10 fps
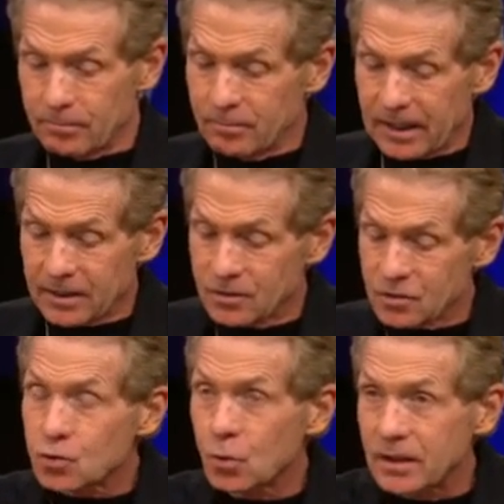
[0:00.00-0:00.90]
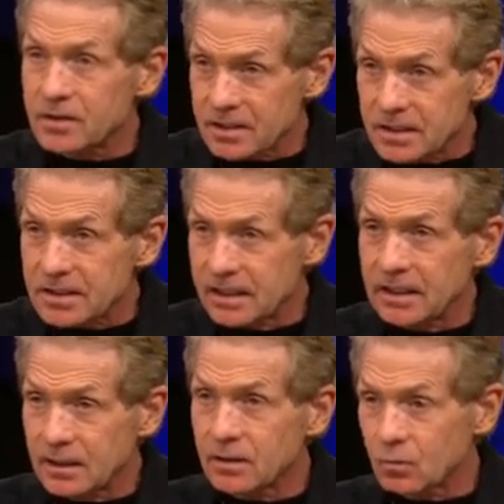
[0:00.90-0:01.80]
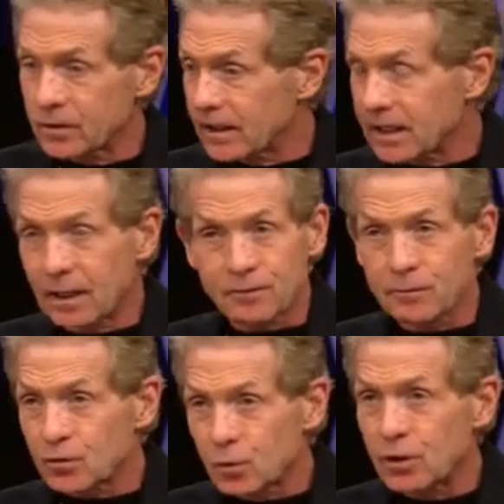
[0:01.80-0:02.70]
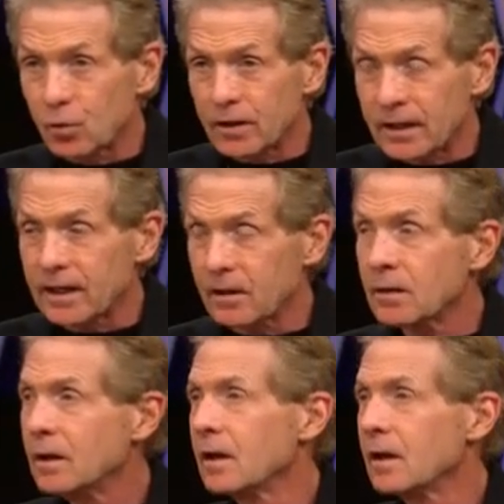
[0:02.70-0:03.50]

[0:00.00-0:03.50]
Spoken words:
back in 2016 when they came from 3-1 down.